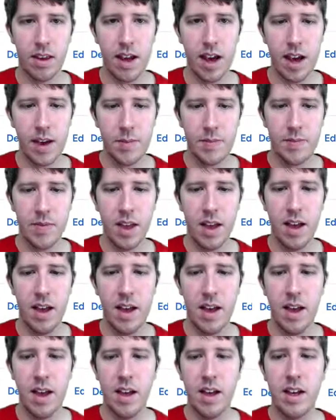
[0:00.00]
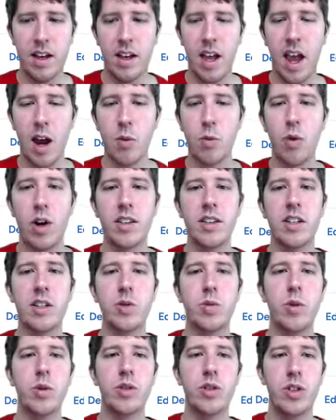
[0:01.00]
Okay. And what
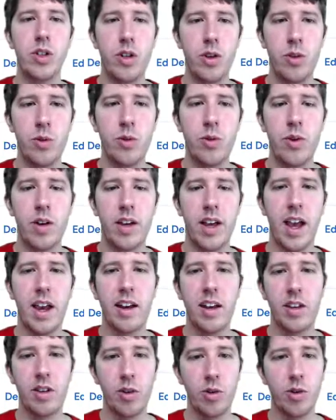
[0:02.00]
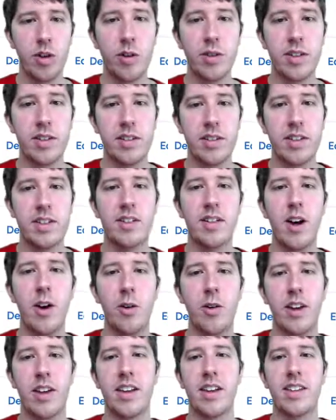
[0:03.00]
this will do, and you'll notice this
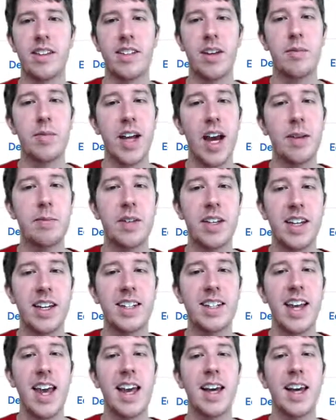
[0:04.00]
note, sometimes it can